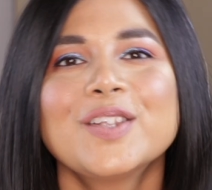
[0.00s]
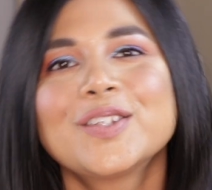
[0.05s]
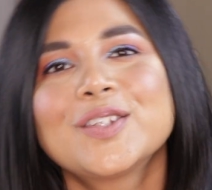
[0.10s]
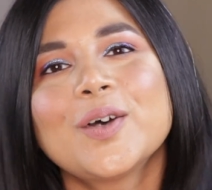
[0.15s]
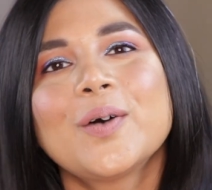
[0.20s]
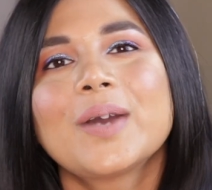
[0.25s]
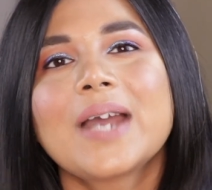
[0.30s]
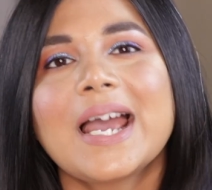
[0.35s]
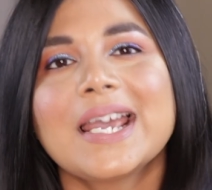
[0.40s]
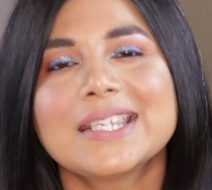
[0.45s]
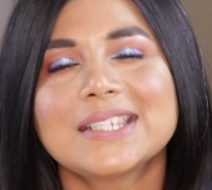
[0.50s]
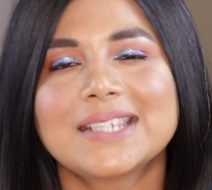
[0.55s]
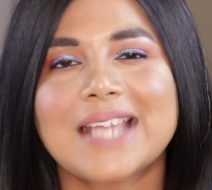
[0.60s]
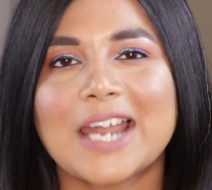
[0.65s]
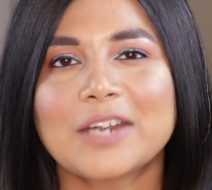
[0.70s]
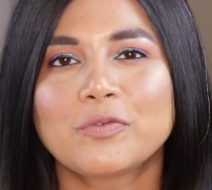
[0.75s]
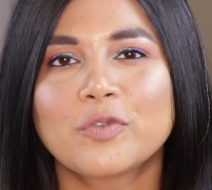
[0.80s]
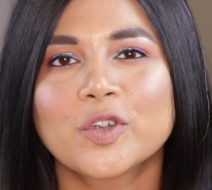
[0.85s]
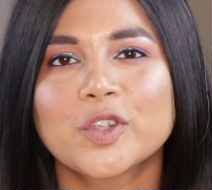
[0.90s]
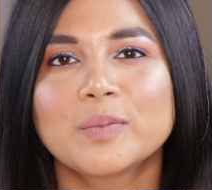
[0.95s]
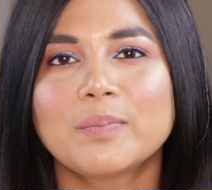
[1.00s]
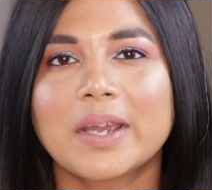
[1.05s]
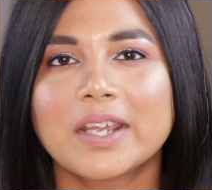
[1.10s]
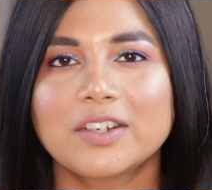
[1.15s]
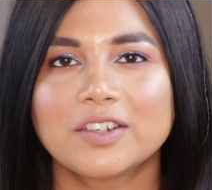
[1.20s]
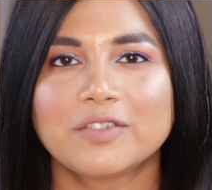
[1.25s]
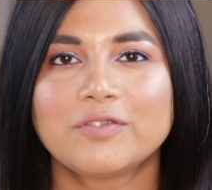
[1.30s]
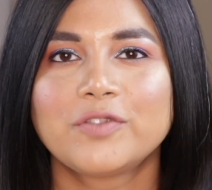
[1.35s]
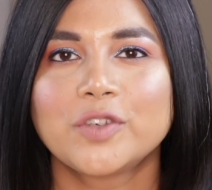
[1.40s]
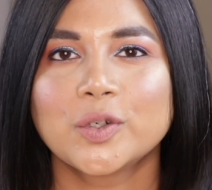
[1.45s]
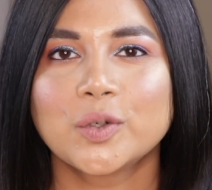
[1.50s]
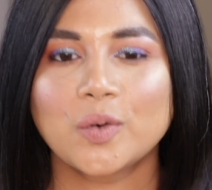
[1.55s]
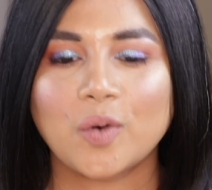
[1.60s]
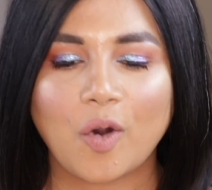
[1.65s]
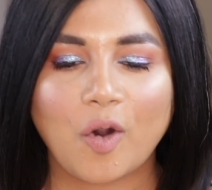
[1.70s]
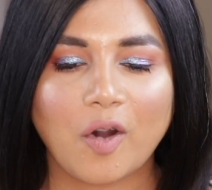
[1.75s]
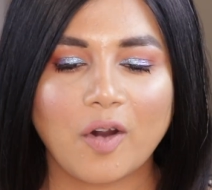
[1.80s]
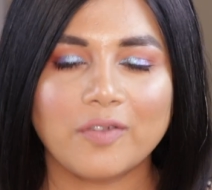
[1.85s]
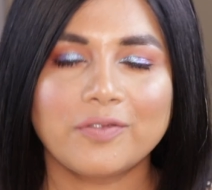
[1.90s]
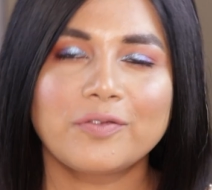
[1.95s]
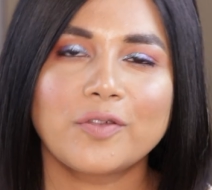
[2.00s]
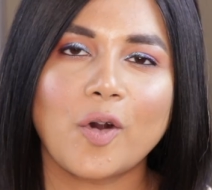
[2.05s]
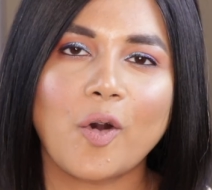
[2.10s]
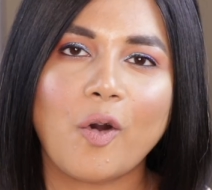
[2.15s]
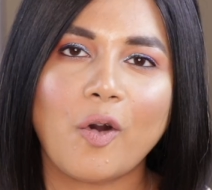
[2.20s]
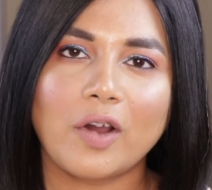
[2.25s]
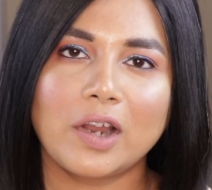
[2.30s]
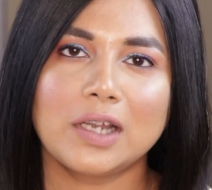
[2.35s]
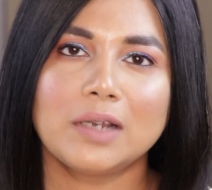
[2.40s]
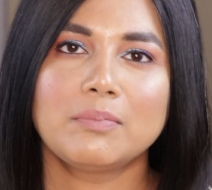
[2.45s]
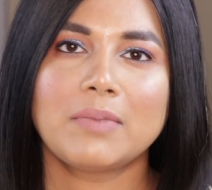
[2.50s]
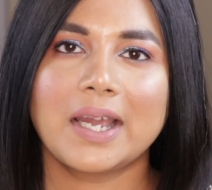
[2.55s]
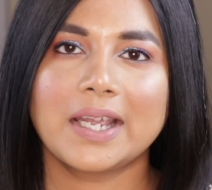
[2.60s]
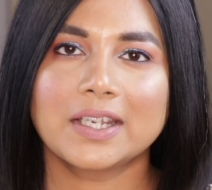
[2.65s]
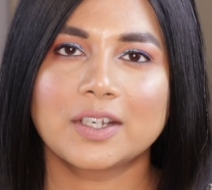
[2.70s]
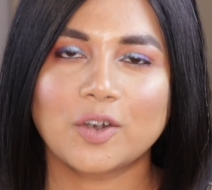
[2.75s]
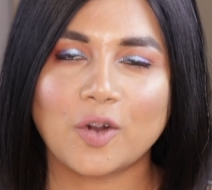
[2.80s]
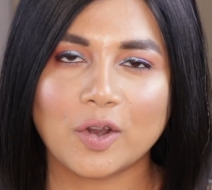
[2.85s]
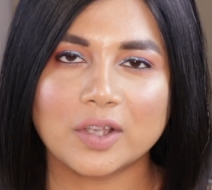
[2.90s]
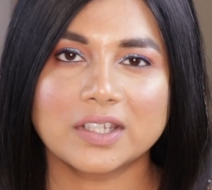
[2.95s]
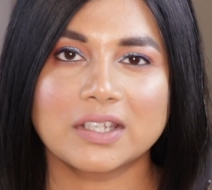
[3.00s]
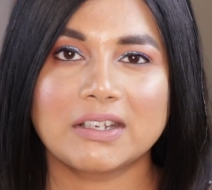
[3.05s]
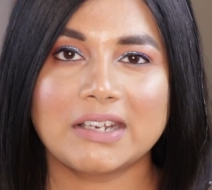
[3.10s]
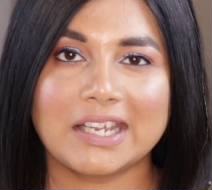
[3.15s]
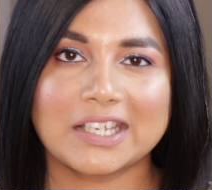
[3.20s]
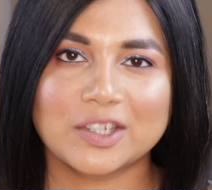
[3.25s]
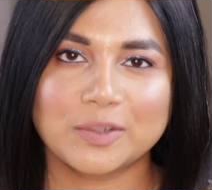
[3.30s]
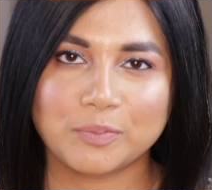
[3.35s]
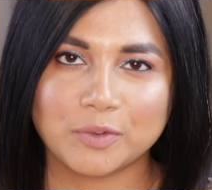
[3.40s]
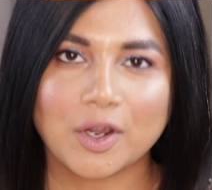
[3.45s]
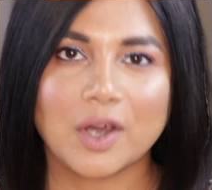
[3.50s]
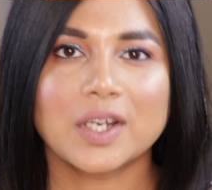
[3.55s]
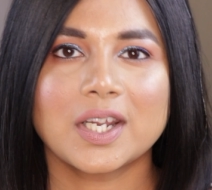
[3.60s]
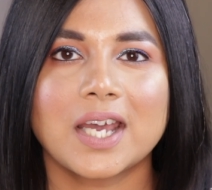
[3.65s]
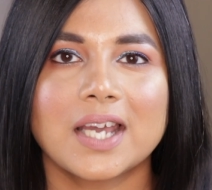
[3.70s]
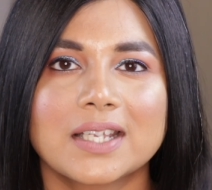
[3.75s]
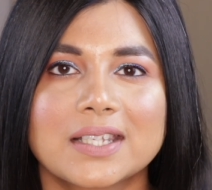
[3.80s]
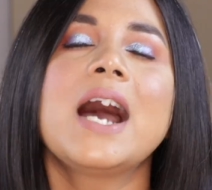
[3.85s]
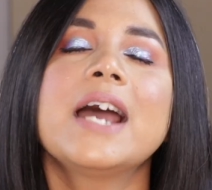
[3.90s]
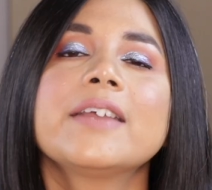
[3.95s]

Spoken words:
So guys, that was my review of all my Cosrx products.